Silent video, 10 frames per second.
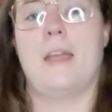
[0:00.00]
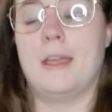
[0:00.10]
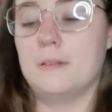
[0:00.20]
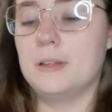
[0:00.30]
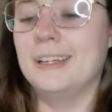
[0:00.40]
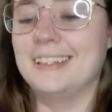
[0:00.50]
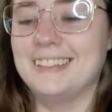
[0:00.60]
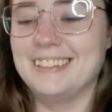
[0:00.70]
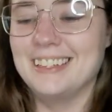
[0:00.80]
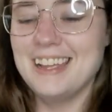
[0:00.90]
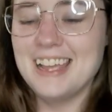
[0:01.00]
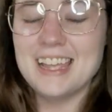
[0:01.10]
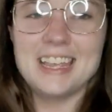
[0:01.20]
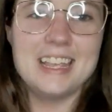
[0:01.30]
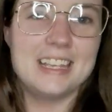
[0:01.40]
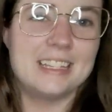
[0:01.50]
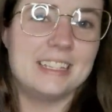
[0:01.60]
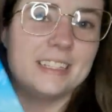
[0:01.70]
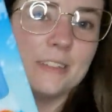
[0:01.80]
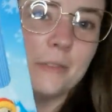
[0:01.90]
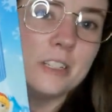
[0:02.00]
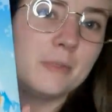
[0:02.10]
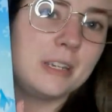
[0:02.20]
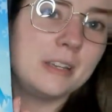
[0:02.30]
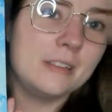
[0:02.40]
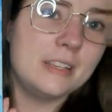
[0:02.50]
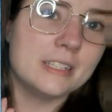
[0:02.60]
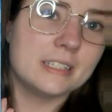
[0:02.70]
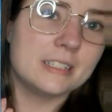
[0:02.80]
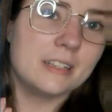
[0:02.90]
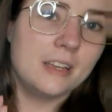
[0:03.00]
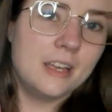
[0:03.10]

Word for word: Okay. It is going to be this